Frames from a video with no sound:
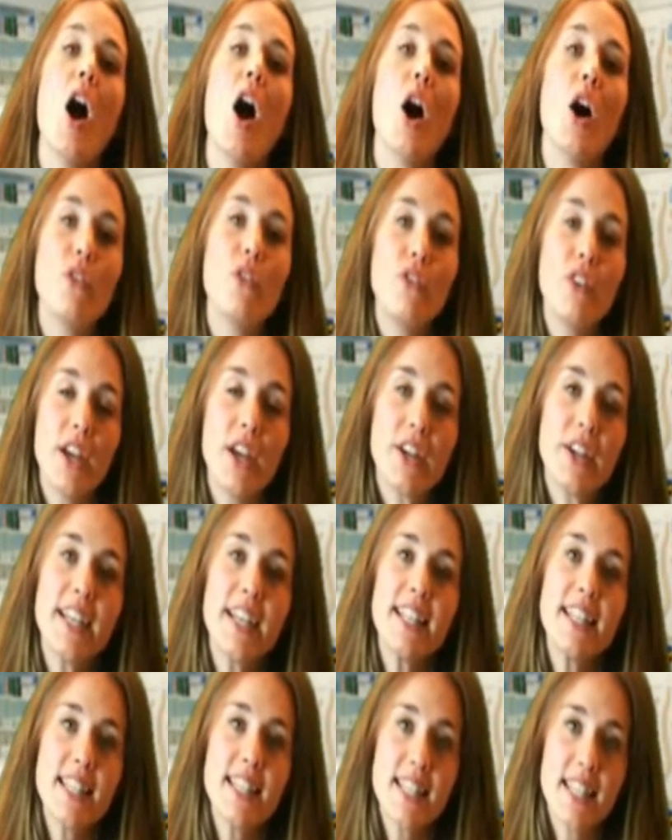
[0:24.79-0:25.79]

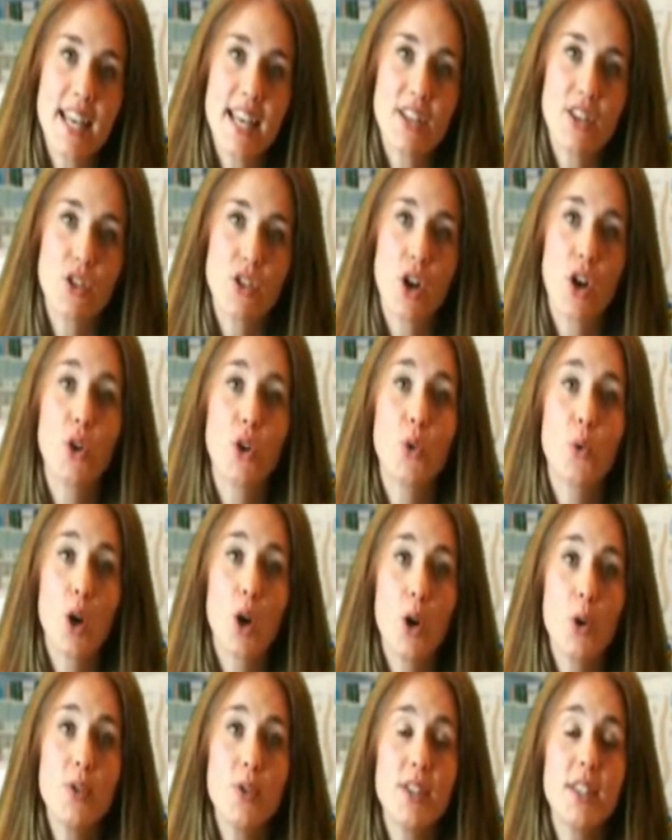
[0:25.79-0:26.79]
Ovarian cysts are
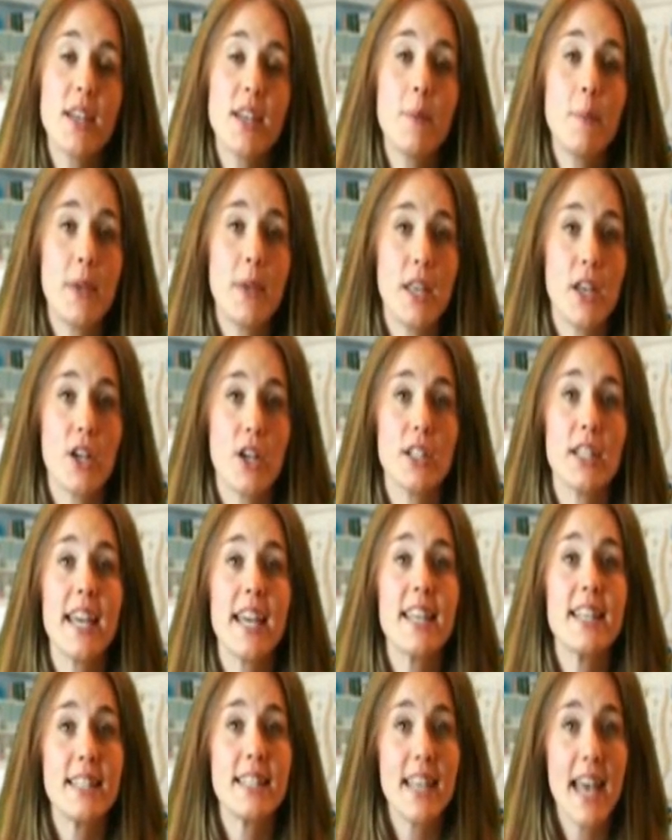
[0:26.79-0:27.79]
growths that appear
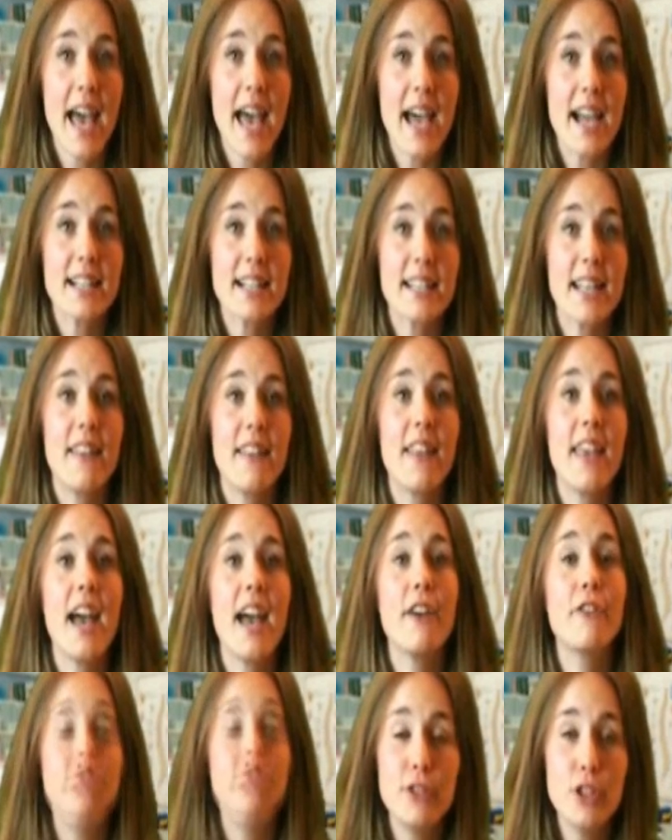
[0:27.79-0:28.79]
like sacs, and they
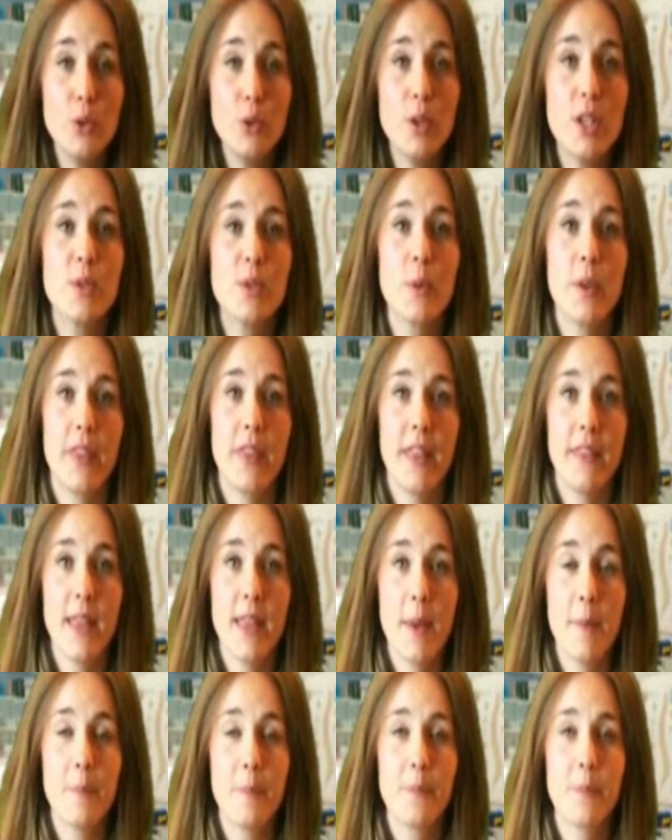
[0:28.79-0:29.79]
have fluids within
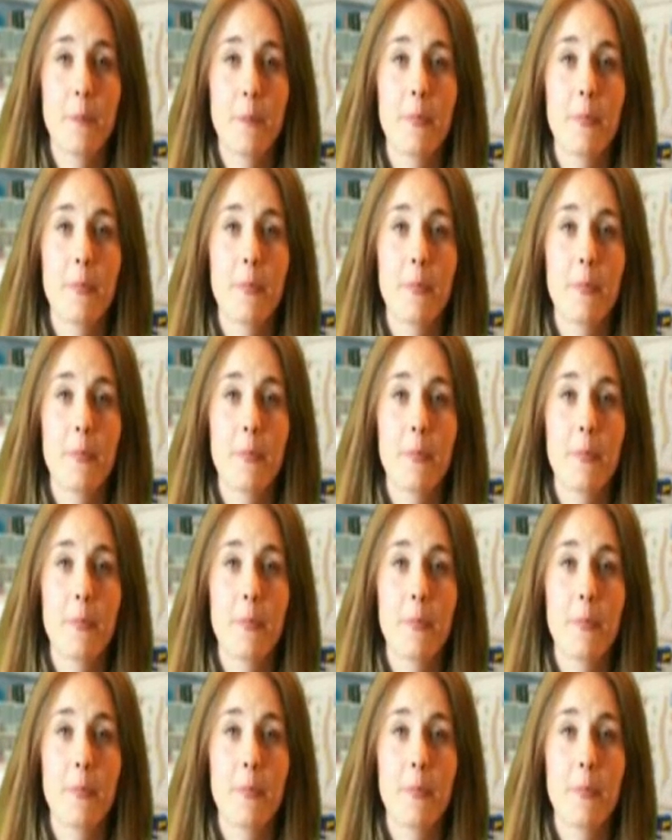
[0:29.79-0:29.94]
them.